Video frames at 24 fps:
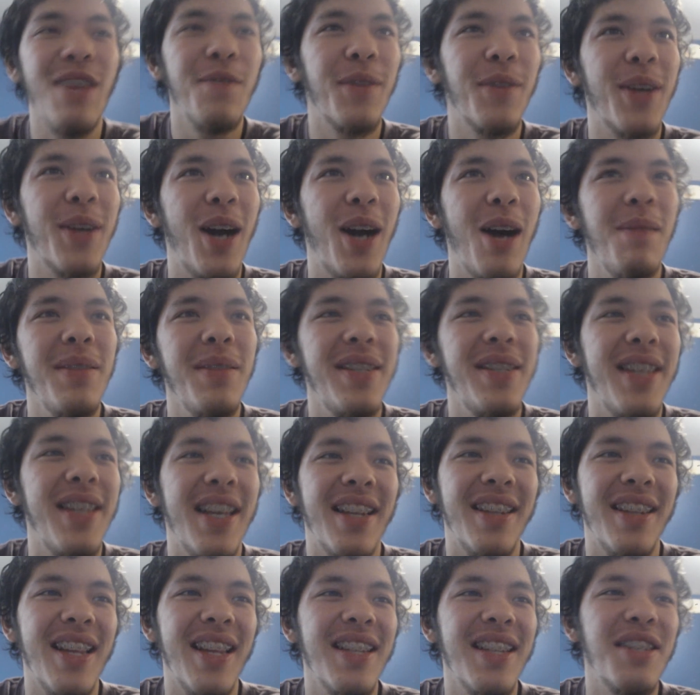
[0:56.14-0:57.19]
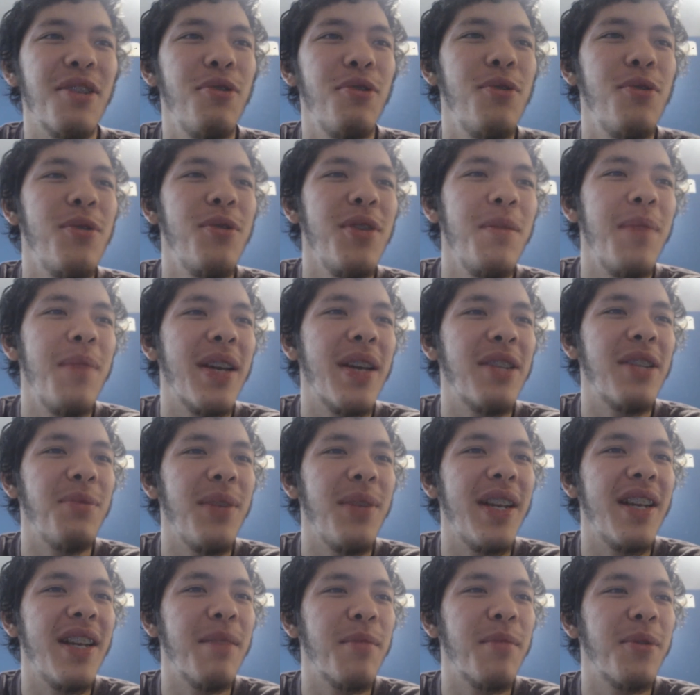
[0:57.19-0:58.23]
you for commenting, that's cool, you picked
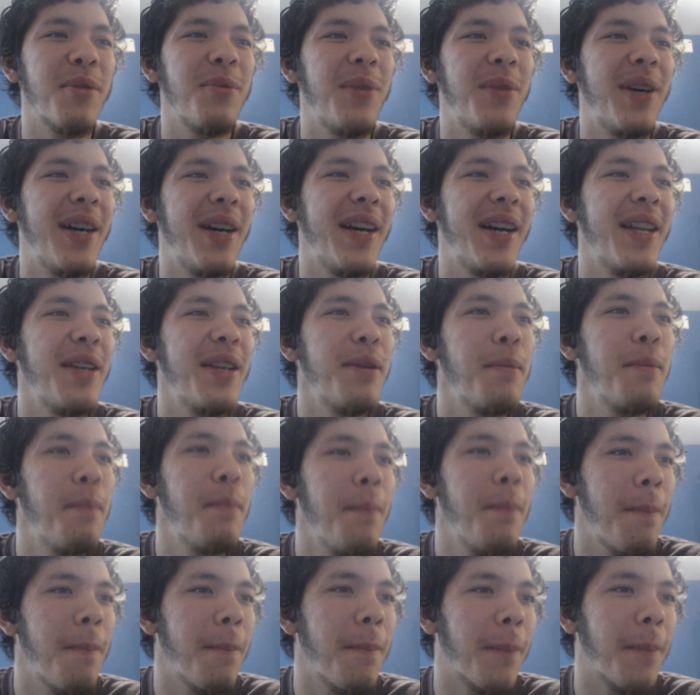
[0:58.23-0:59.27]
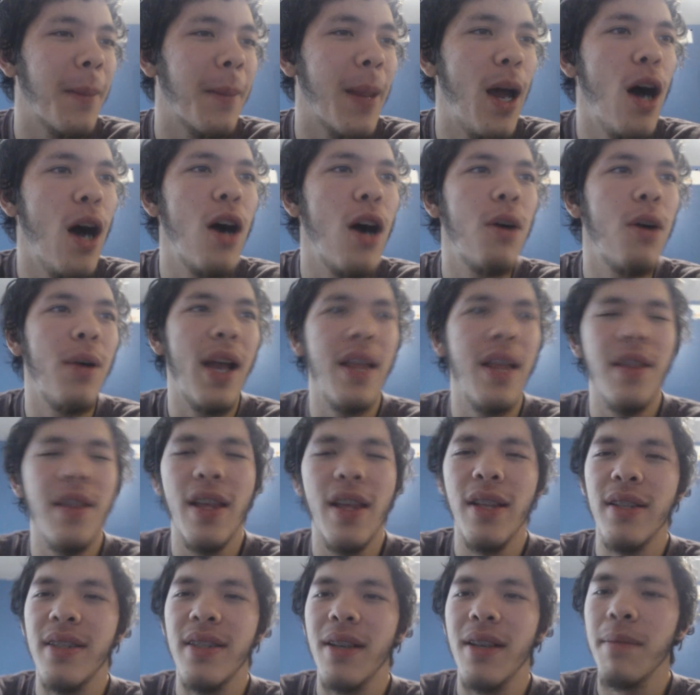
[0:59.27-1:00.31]
reading number 1. Oh, and
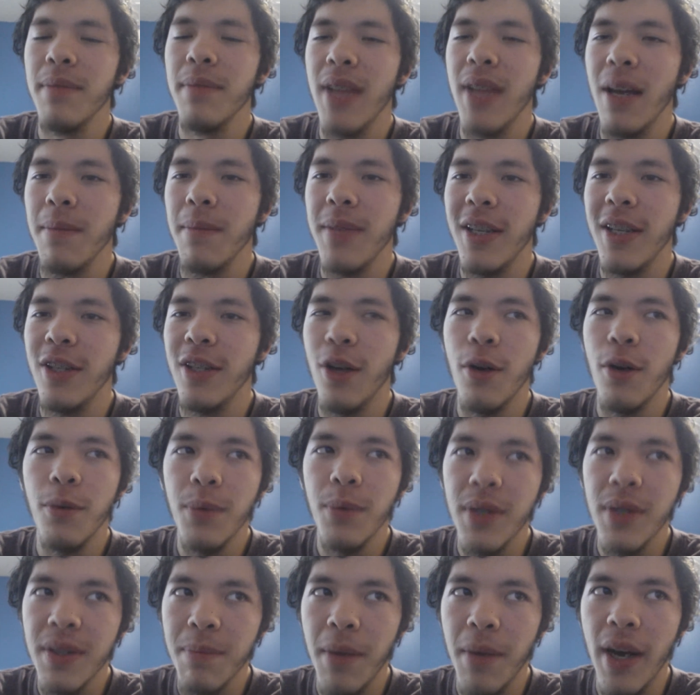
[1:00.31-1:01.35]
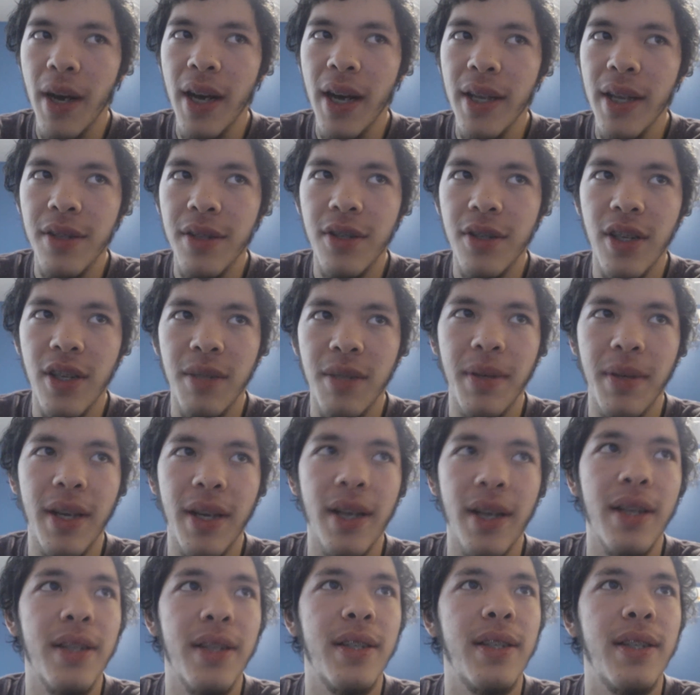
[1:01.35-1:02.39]
then sometimes I don't respond just
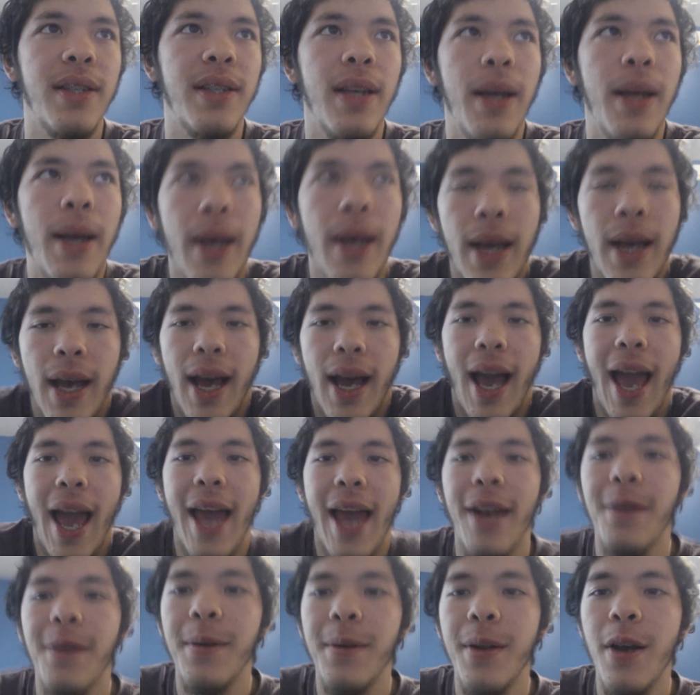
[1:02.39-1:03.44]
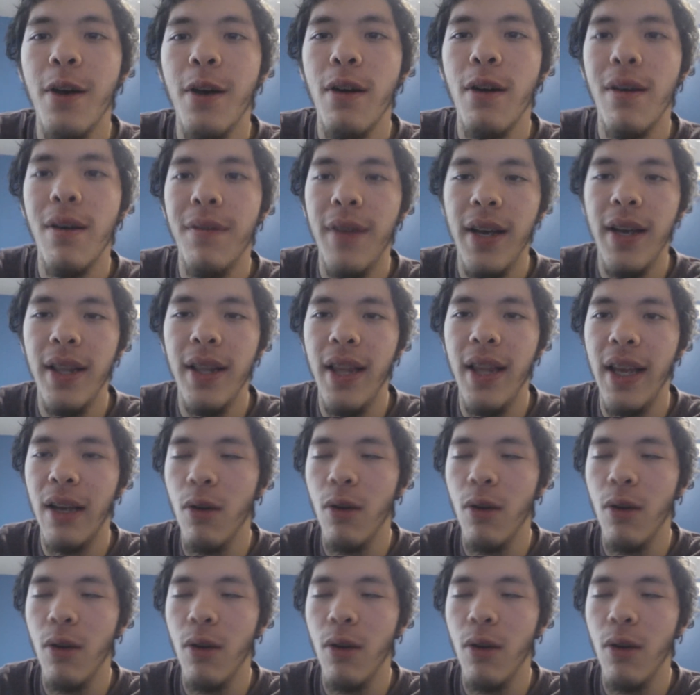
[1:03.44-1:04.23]
because I don't know if I like